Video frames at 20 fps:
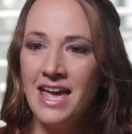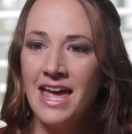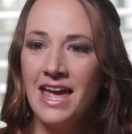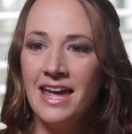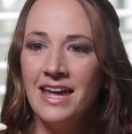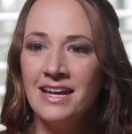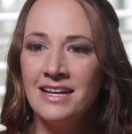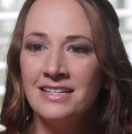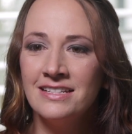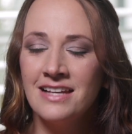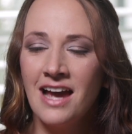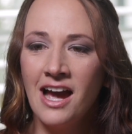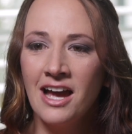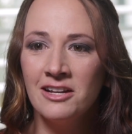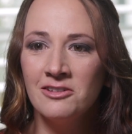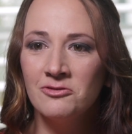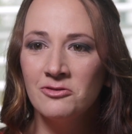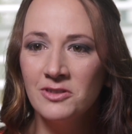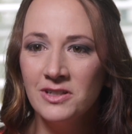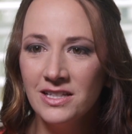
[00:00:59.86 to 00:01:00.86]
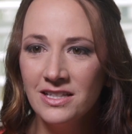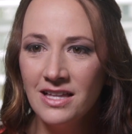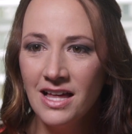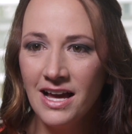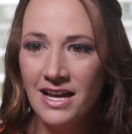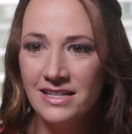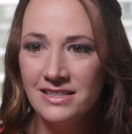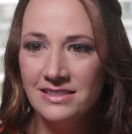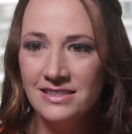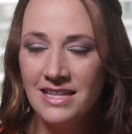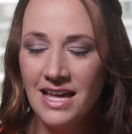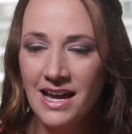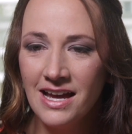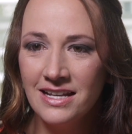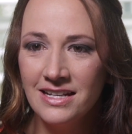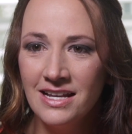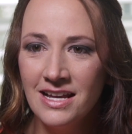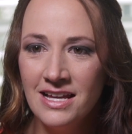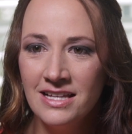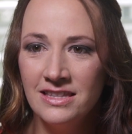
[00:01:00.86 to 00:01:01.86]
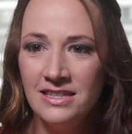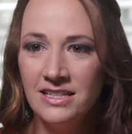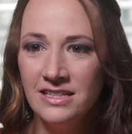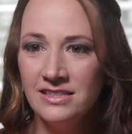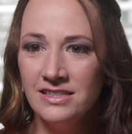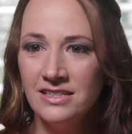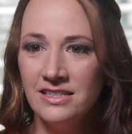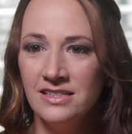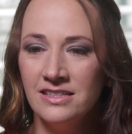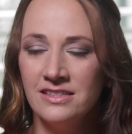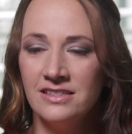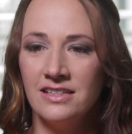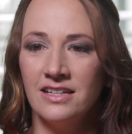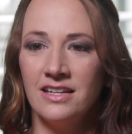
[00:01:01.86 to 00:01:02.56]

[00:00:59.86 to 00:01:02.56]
And I realized that this is